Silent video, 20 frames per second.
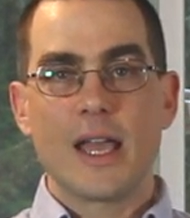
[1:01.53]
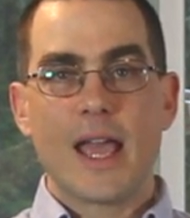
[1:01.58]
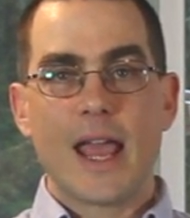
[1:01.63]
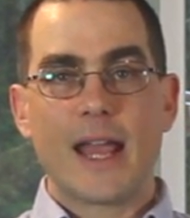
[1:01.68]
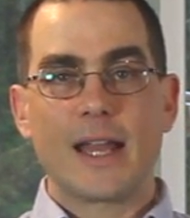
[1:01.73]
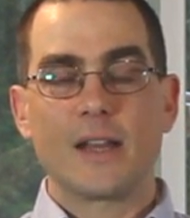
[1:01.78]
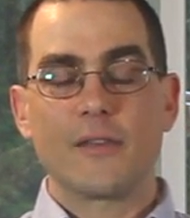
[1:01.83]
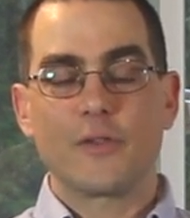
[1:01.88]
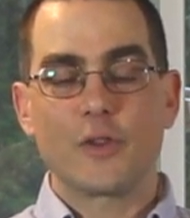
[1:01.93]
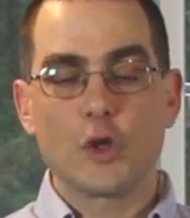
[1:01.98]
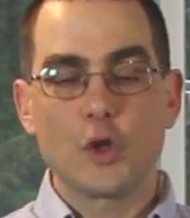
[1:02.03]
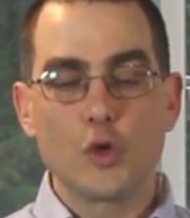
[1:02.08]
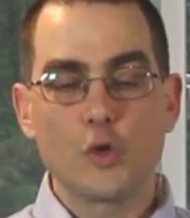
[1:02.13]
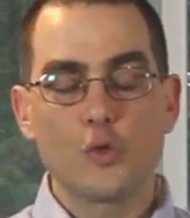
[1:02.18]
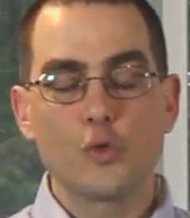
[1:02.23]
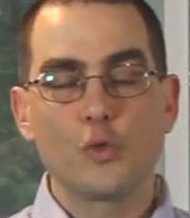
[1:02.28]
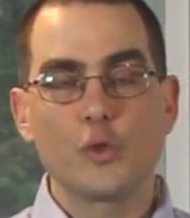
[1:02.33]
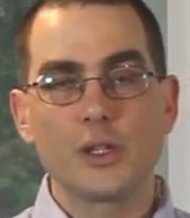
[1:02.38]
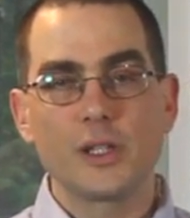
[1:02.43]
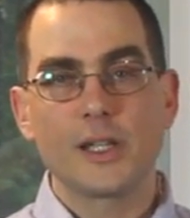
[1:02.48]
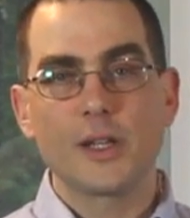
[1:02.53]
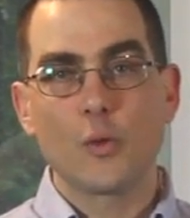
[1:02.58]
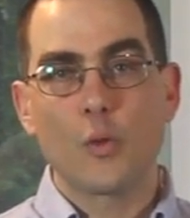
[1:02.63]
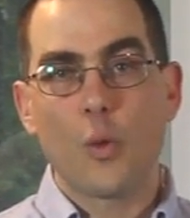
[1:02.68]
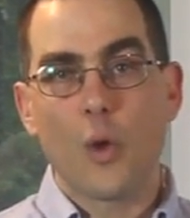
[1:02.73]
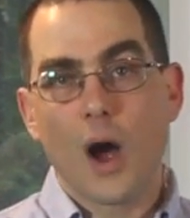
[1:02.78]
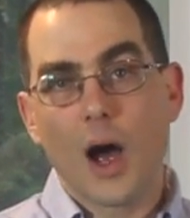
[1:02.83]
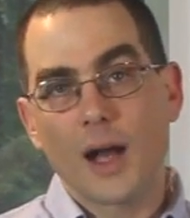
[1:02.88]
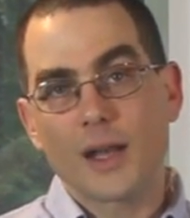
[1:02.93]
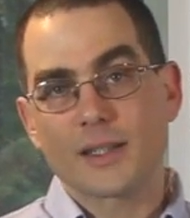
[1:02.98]
And if you really
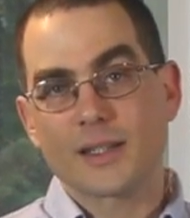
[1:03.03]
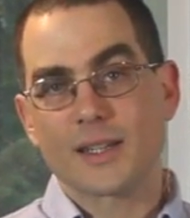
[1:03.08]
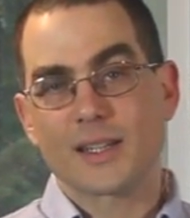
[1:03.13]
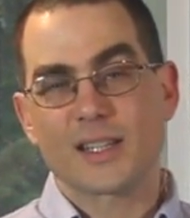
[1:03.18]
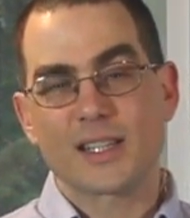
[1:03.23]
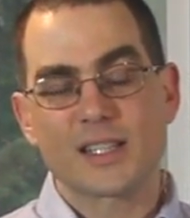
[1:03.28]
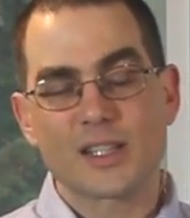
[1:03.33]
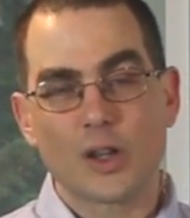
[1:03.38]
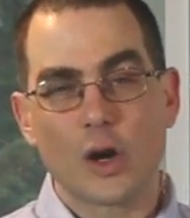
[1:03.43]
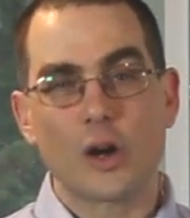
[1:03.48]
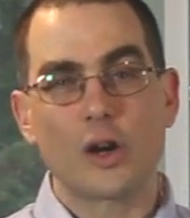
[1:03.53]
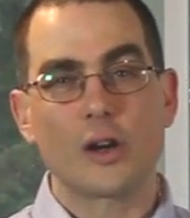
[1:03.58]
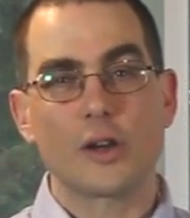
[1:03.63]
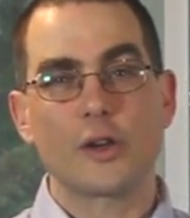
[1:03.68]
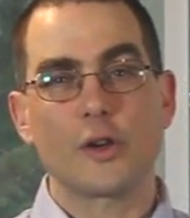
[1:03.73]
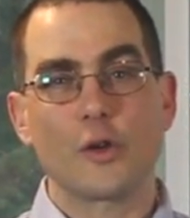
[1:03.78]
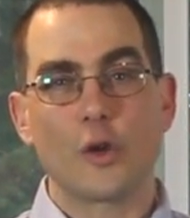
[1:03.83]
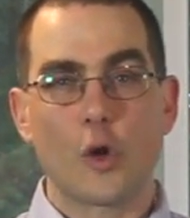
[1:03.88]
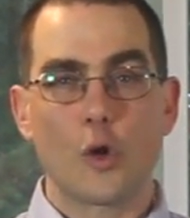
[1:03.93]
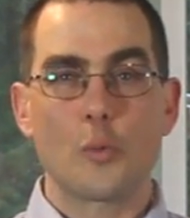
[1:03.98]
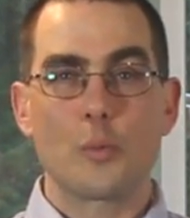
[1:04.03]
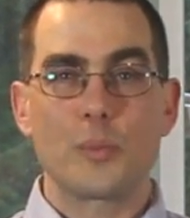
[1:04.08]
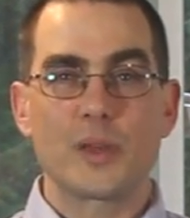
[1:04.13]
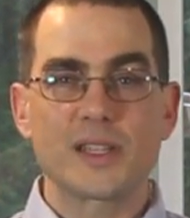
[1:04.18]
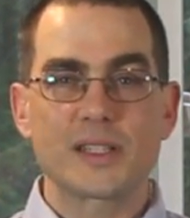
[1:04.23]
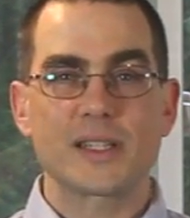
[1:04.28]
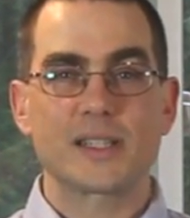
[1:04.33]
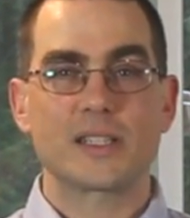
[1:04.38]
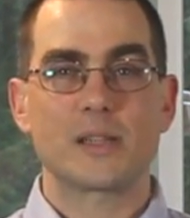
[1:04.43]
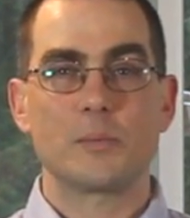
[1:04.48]
want to start your own
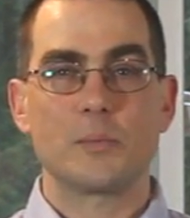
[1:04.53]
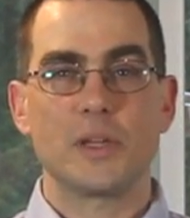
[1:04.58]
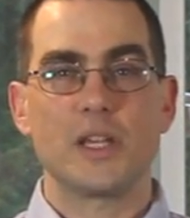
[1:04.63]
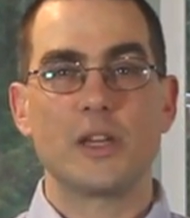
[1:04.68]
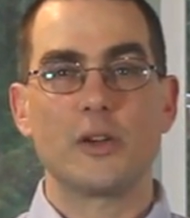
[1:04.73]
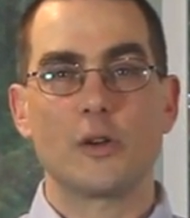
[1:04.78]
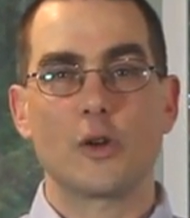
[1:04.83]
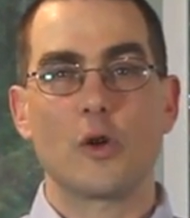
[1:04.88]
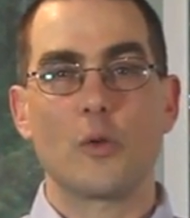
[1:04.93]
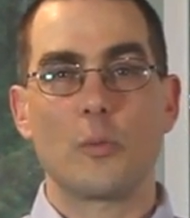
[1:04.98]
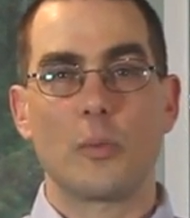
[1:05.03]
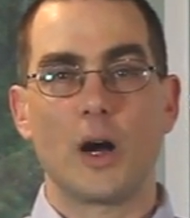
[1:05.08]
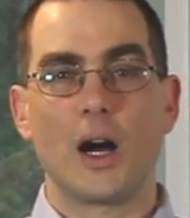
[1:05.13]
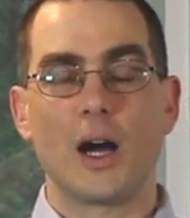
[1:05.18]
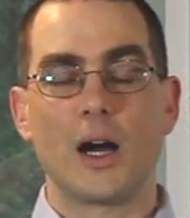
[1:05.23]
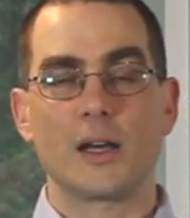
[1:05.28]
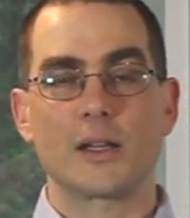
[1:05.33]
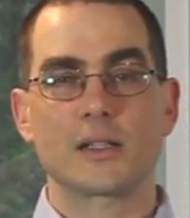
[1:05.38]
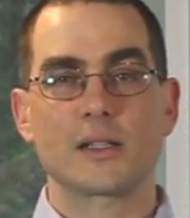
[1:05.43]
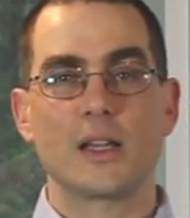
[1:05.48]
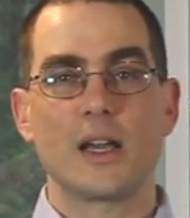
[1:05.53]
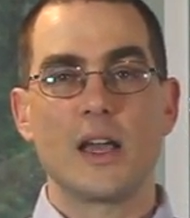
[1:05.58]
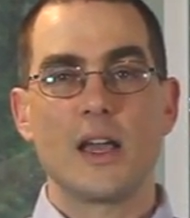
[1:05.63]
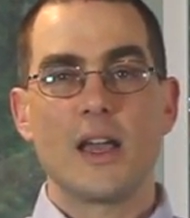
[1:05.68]
business and be your own boss,